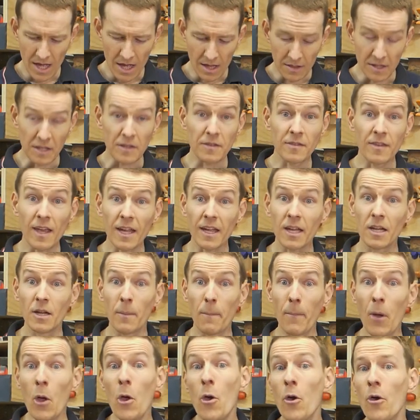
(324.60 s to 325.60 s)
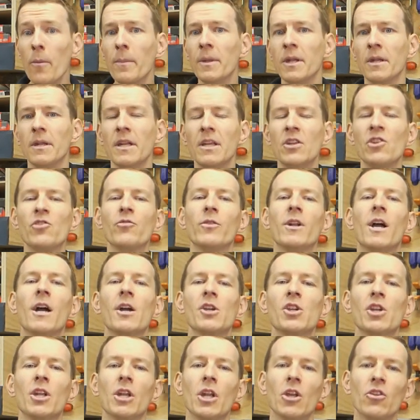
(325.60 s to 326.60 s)
The second permanent
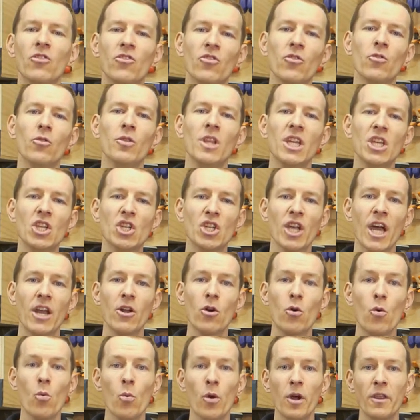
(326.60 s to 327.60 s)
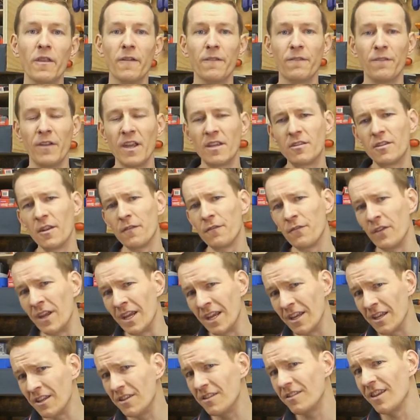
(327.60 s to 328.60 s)
introduction to the channel were the Fixit
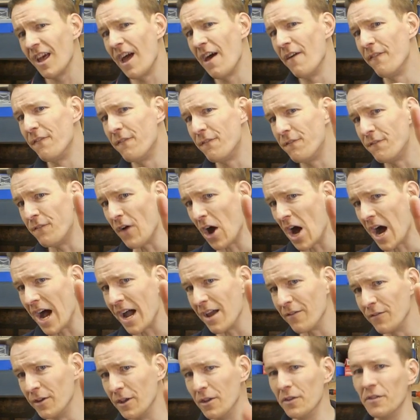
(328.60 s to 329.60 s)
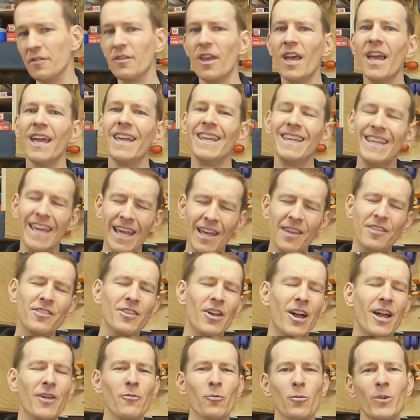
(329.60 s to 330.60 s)
Fingers Fivers yes,
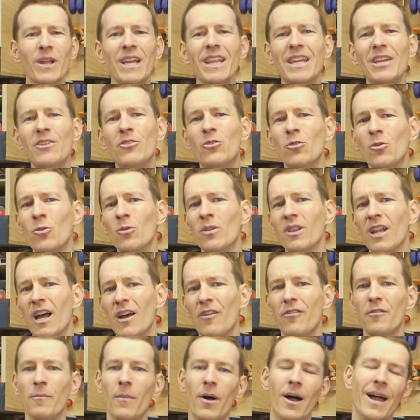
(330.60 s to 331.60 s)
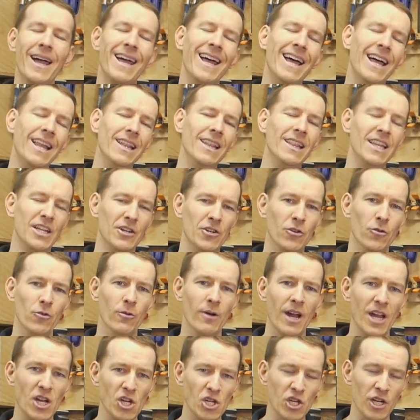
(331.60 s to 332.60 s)
I really do love my
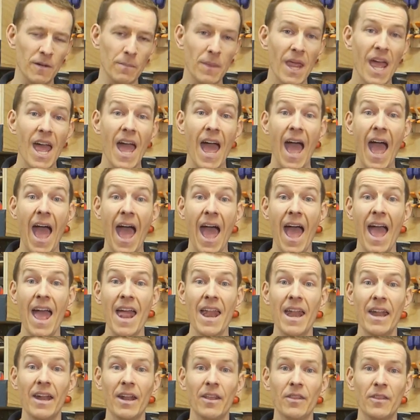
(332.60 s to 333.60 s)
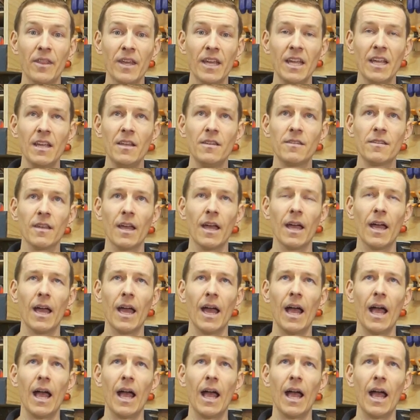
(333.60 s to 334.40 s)
alliteration. And these